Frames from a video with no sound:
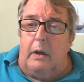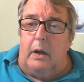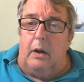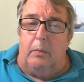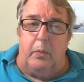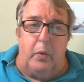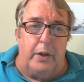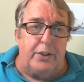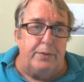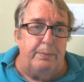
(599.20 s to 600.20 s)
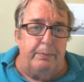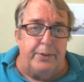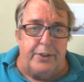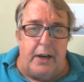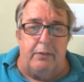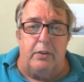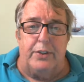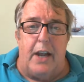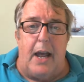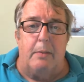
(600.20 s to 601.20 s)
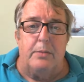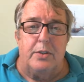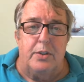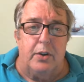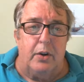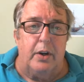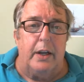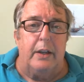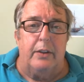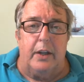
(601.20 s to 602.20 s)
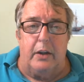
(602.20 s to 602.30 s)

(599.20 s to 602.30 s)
of which several times during the